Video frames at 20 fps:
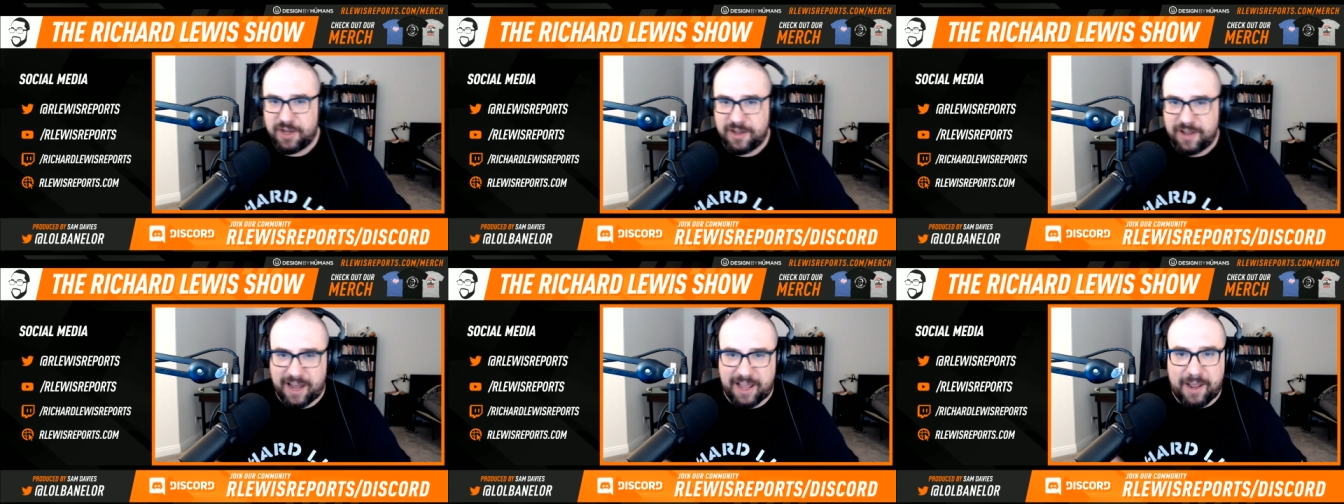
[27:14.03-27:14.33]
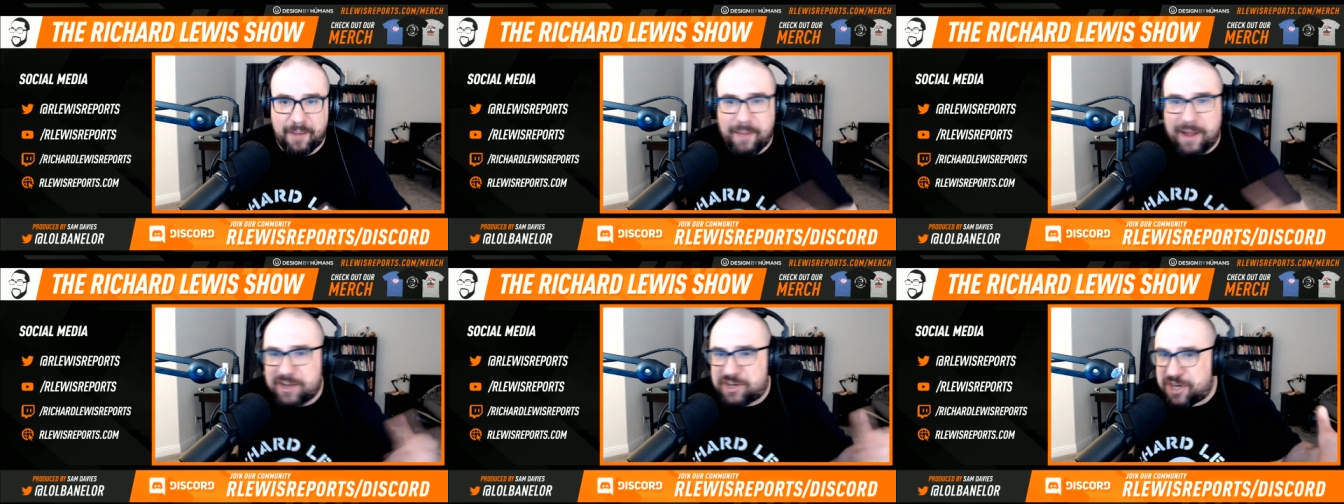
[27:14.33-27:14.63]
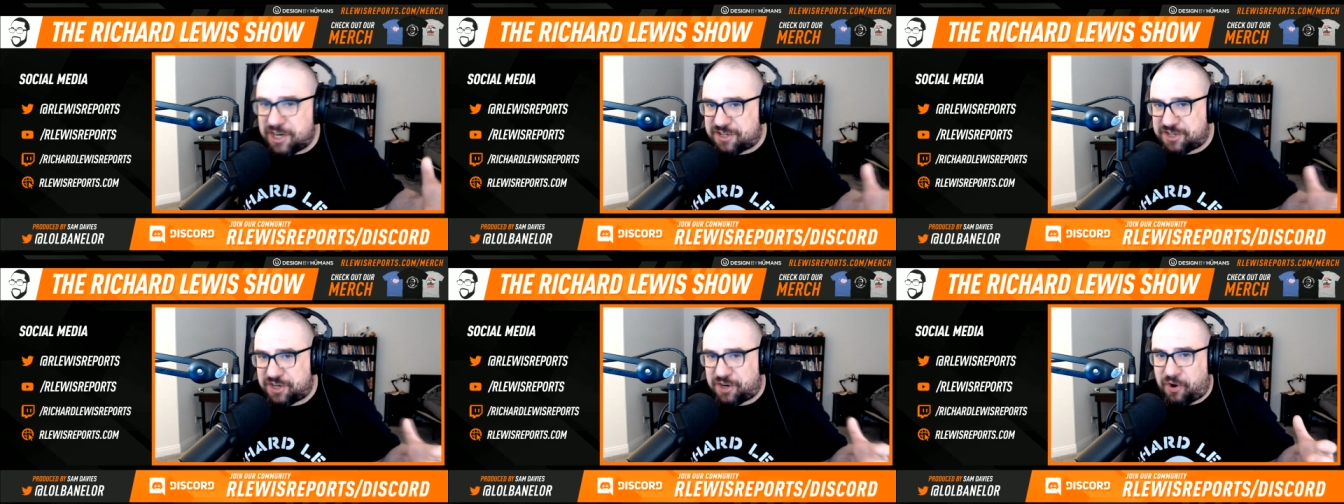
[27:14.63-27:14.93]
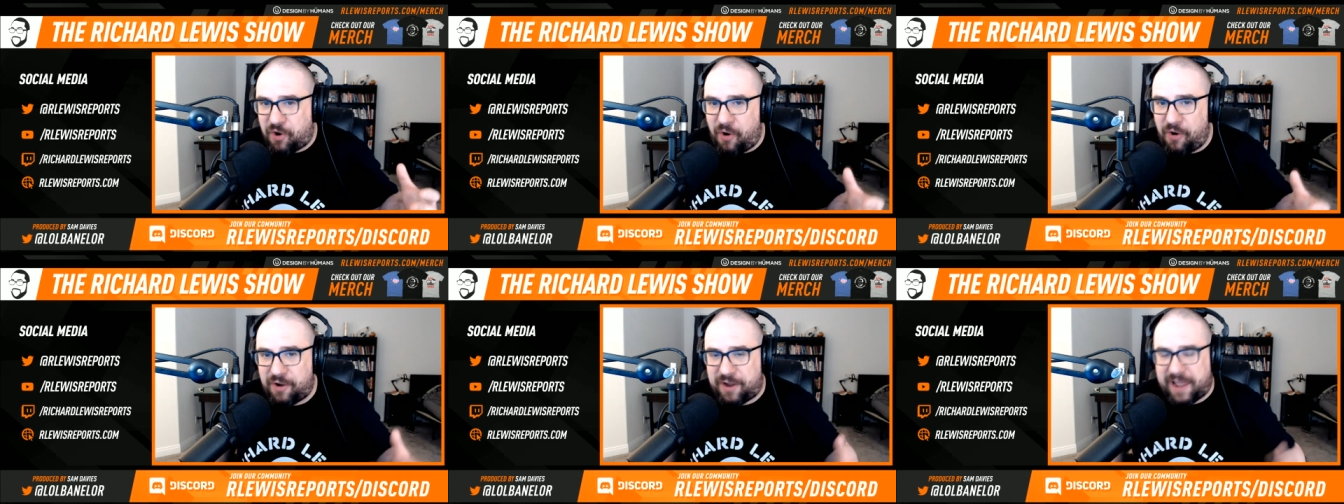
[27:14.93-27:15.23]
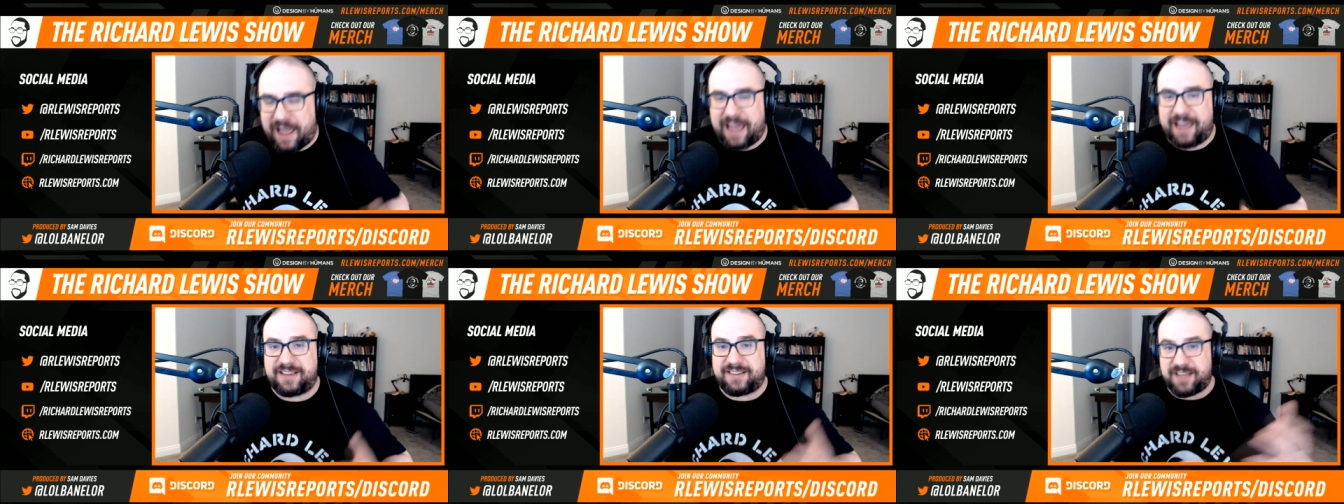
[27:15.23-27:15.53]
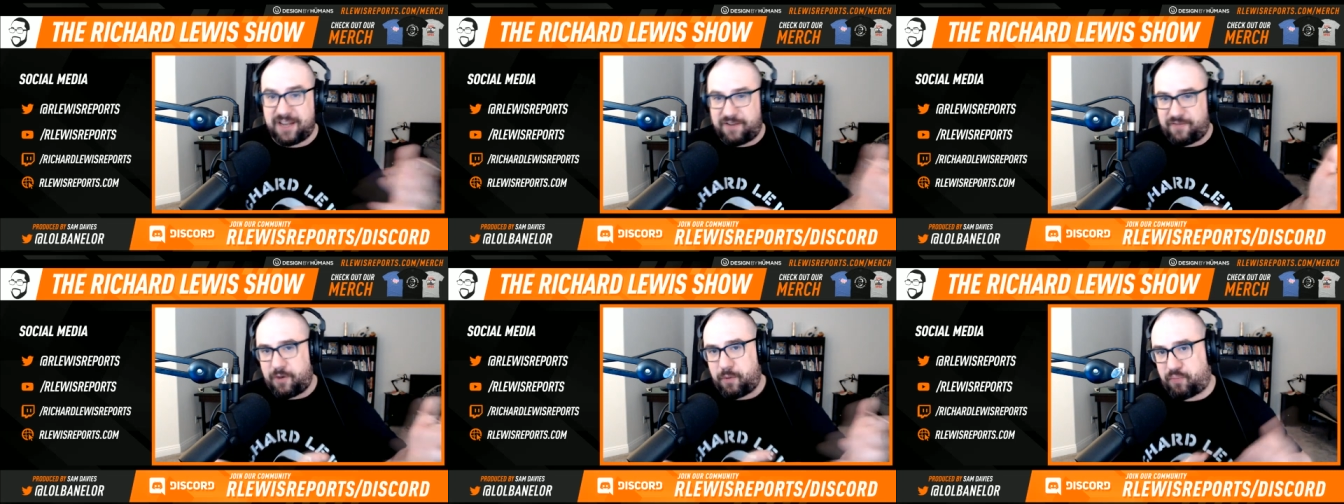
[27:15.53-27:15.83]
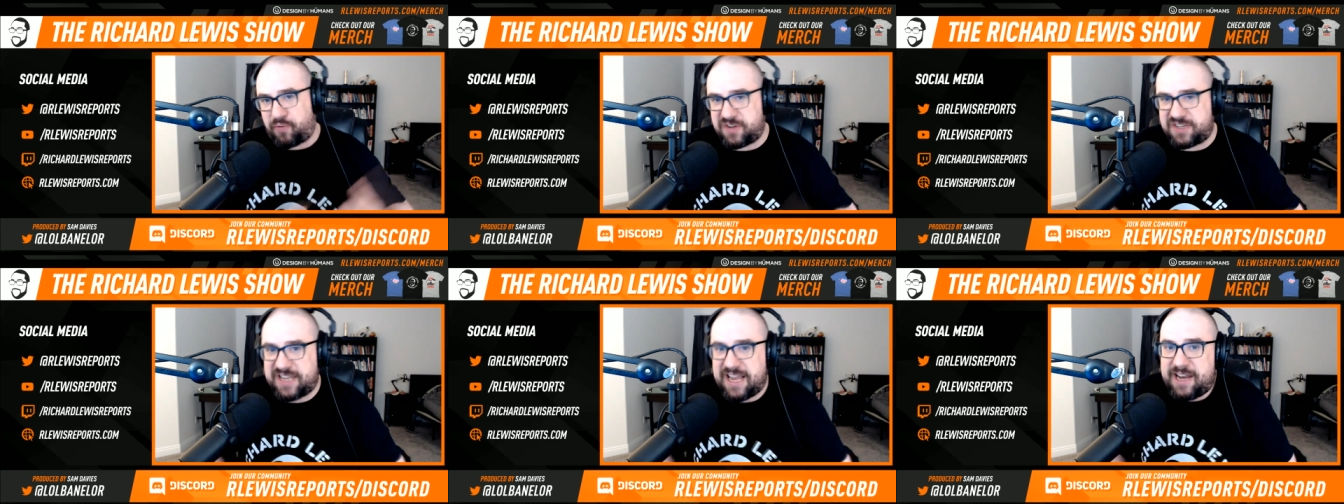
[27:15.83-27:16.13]
like imagine it's a court case, and if you
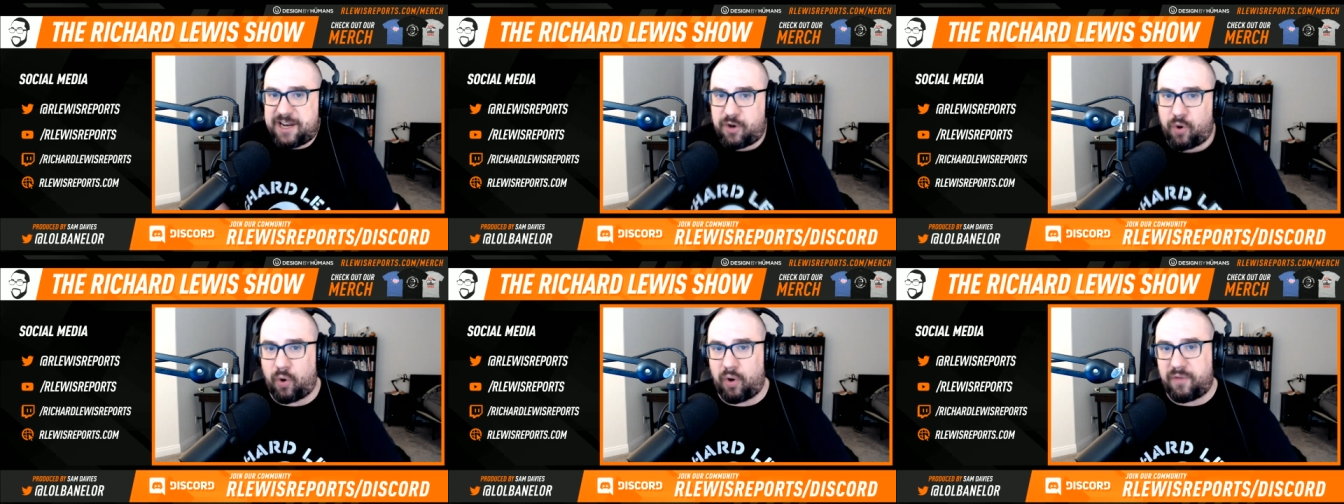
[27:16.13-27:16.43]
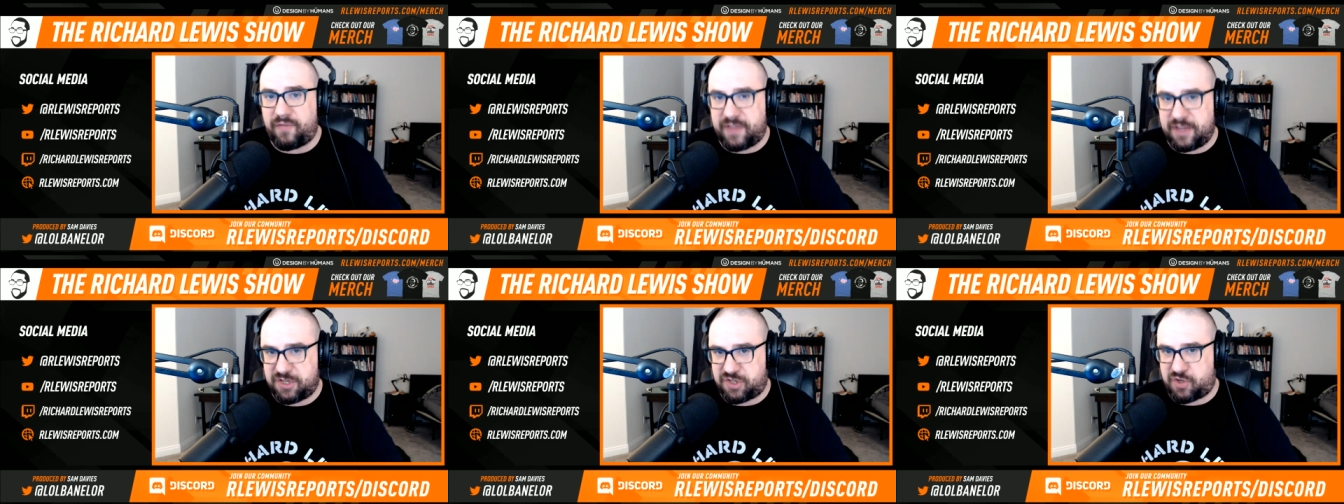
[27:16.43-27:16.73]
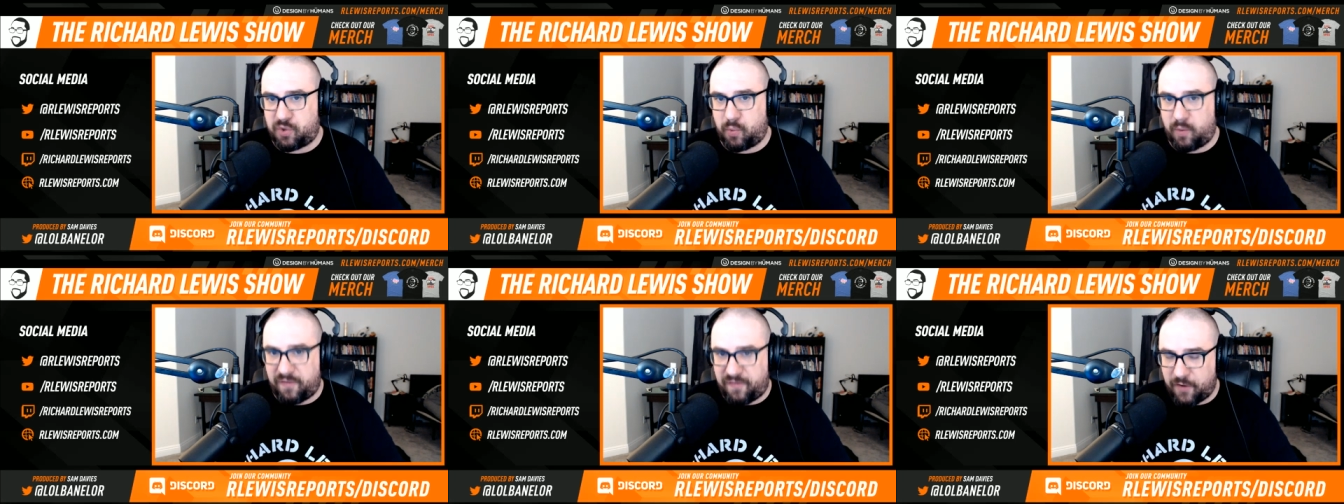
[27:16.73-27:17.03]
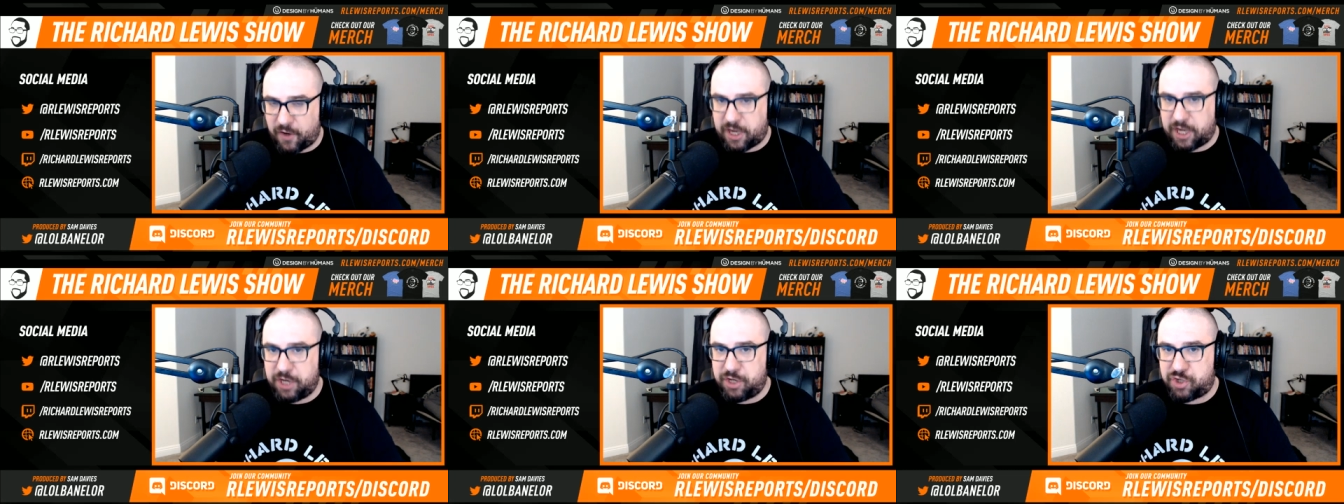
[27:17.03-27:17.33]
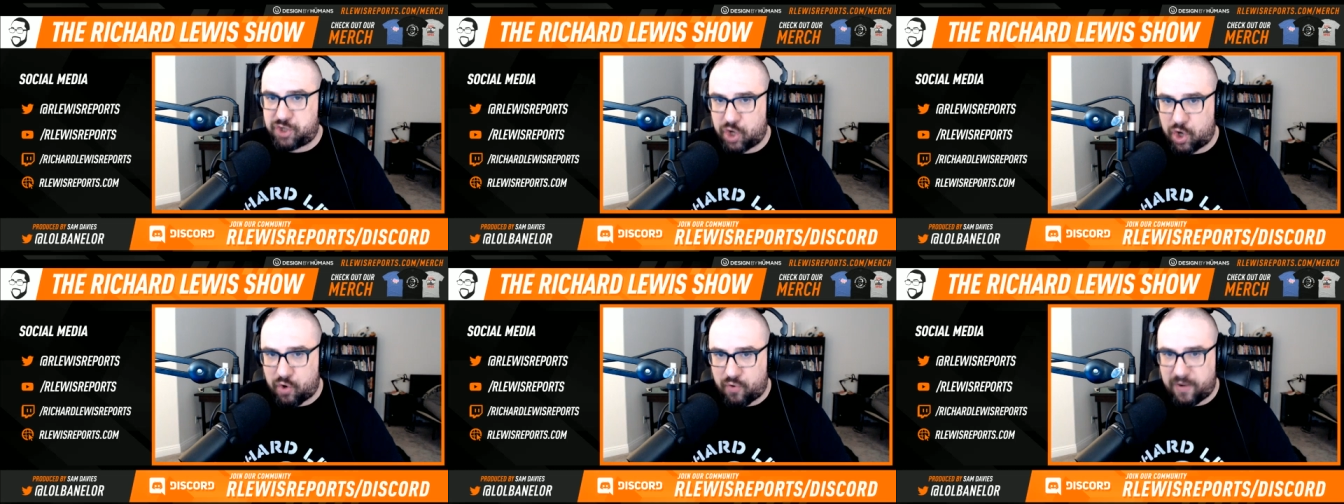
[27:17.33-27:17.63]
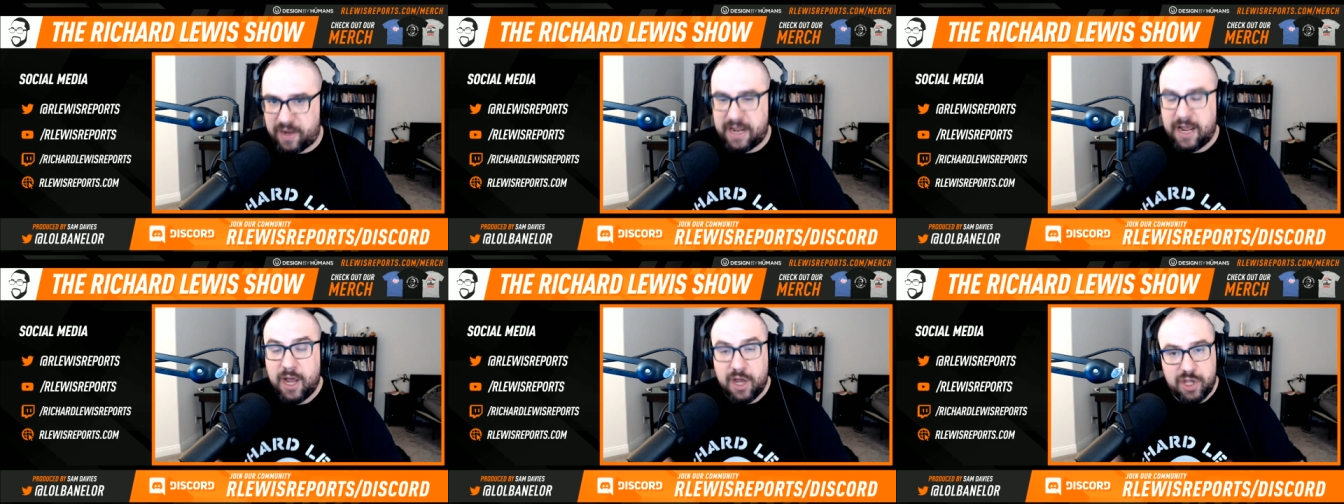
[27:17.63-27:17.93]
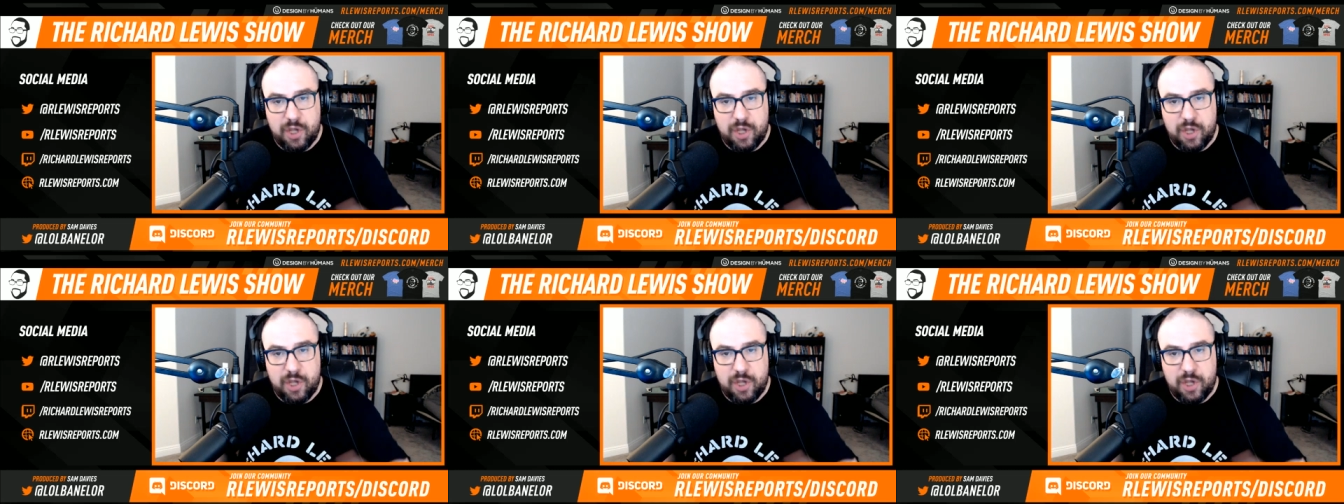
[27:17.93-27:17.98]
presented all of this to a fucking jury,